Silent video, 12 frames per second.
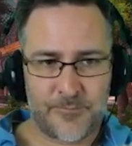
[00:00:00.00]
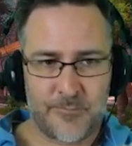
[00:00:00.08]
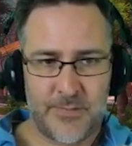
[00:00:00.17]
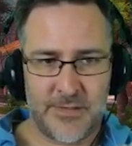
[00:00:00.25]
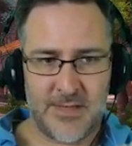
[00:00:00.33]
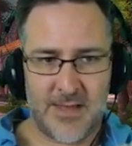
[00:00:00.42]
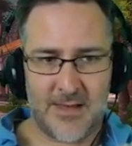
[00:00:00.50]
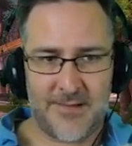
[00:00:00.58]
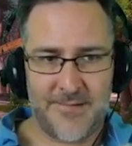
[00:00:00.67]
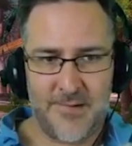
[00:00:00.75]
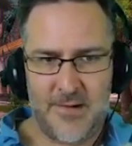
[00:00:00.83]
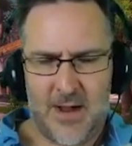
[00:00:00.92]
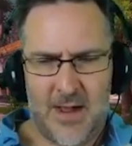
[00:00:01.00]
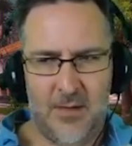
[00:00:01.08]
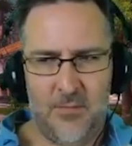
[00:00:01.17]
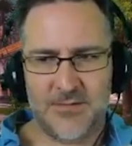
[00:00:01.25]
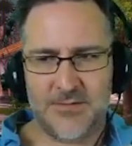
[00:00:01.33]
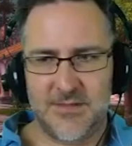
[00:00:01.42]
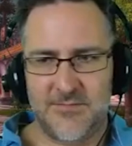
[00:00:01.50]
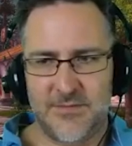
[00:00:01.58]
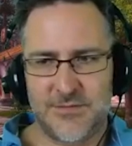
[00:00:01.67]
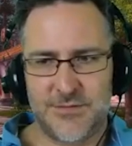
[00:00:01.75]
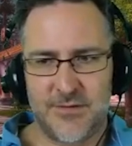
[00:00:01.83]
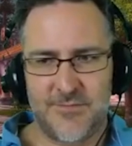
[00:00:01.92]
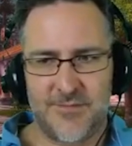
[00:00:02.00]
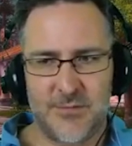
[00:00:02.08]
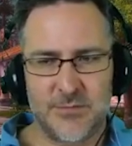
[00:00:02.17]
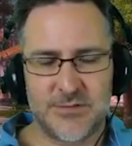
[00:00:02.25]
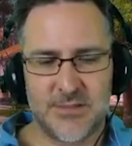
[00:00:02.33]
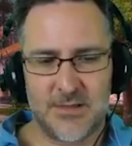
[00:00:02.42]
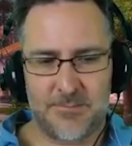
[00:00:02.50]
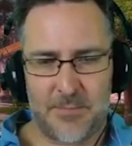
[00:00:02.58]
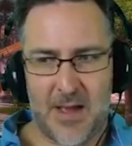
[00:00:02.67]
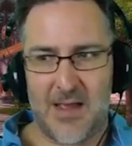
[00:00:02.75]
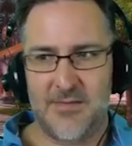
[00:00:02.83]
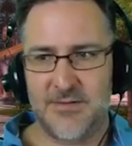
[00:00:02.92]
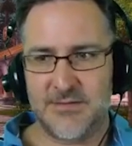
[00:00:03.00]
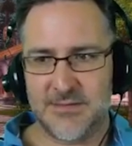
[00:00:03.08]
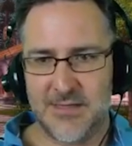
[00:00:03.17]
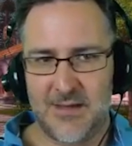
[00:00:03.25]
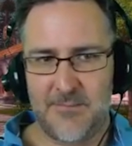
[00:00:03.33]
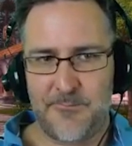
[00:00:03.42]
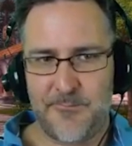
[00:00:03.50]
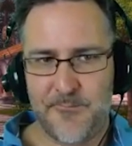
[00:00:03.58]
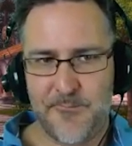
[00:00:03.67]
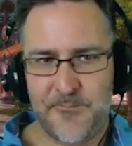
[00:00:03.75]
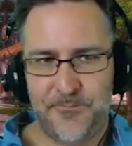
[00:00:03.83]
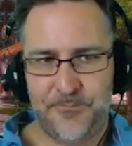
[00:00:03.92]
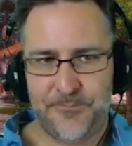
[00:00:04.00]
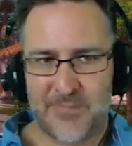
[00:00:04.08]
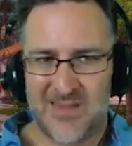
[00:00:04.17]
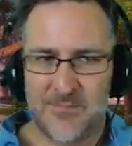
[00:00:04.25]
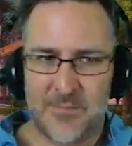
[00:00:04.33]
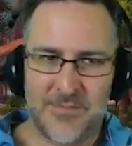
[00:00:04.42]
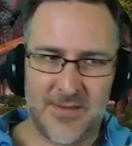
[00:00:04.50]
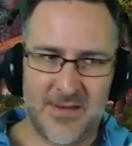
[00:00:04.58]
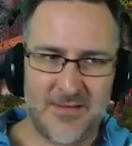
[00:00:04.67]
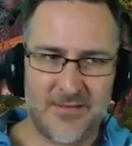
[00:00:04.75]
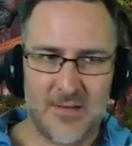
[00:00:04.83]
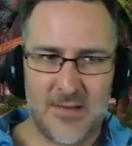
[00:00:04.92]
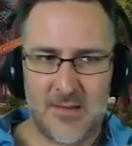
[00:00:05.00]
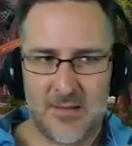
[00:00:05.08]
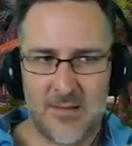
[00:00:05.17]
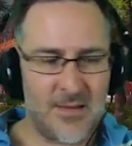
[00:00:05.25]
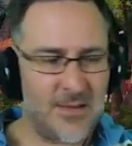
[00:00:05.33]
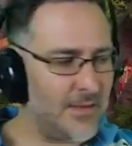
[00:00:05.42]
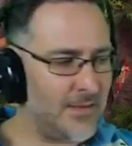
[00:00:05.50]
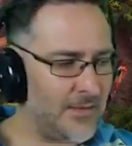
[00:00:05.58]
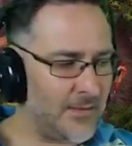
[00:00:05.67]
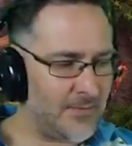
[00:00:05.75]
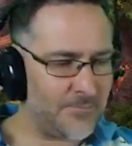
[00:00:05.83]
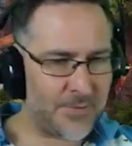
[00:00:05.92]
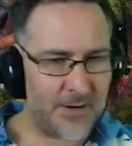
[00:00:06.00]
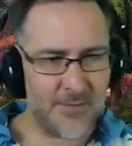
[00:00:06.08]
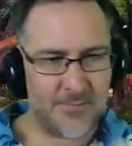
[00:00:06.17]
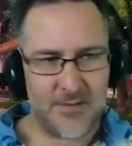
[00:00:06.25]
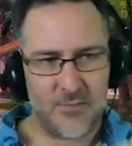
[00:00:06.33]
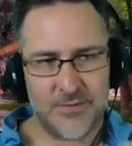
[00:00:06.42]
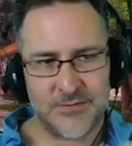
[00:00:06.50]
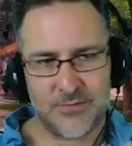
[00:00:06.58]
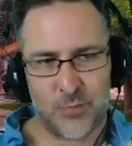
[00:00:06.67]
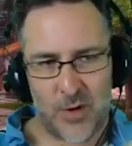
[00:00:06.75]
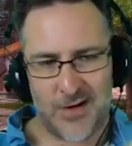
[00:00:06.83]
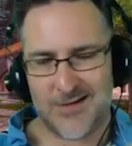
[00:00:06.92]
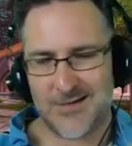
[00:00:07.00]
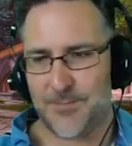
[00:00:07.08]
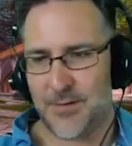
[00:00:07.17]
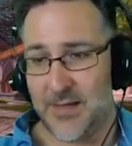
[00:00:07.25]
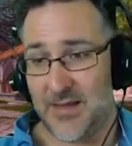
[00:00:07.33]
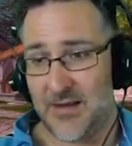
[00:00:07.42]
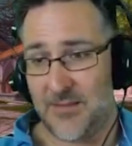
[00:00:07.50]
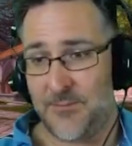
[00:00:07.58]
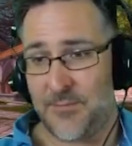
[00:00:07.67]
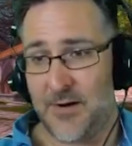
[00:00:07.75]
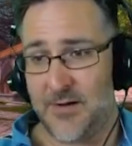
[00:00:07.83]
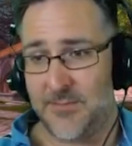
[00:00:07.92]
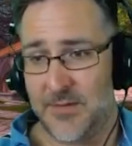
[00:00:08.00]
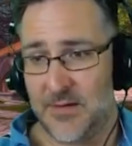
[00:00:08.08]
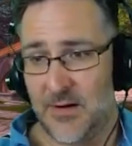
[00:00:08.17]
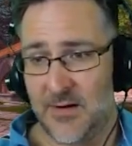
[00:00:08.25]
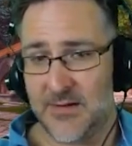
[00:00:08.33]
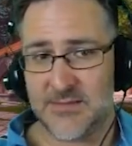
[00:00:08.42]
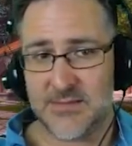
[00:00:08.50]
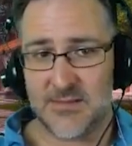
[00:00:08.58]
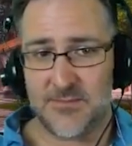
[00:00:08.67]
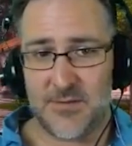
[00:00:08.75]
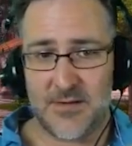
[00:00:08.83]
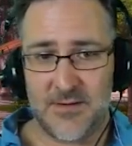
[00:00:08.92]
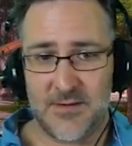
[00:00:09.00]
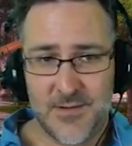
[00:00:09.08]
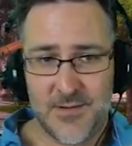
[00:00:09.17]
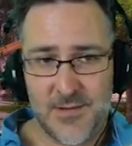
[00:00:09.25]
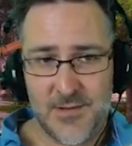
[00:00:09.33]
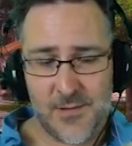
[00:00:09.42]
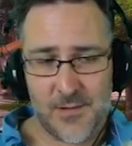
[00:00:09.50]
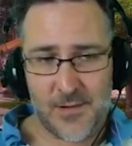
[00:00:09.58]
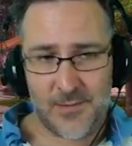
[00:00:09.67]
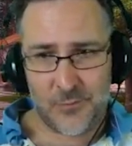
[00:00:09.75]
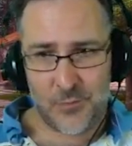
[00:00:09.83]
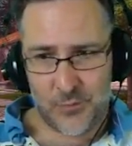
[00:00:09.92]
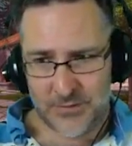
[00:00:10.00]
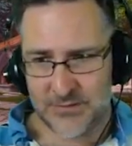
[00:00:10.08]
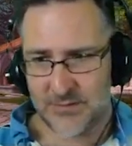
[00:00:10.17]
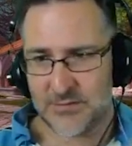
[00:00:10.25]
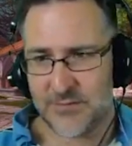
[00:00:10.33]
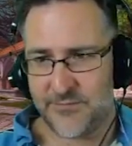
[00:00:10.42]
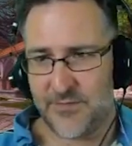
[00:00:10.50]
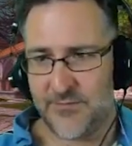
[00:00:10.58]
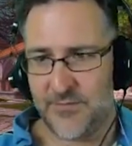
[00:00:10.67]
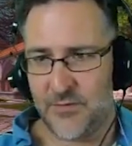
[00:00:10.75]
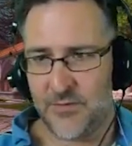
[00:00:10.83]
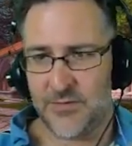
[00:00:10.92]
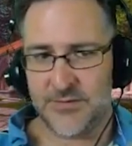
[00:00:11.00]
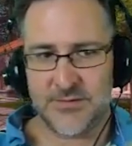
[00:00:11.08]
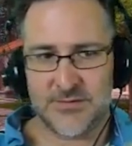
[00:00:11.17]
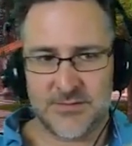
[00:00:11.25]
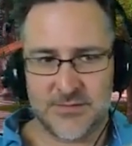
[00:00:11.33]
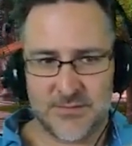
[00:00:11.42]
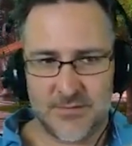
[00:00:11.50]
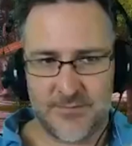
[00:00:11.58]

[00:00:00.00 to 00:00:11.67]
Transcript: But yeah, I wasn't even sure if I was going to buy this game. But then part of me was wanting to play it. And part of me, honestly, bud, was also for the viewers.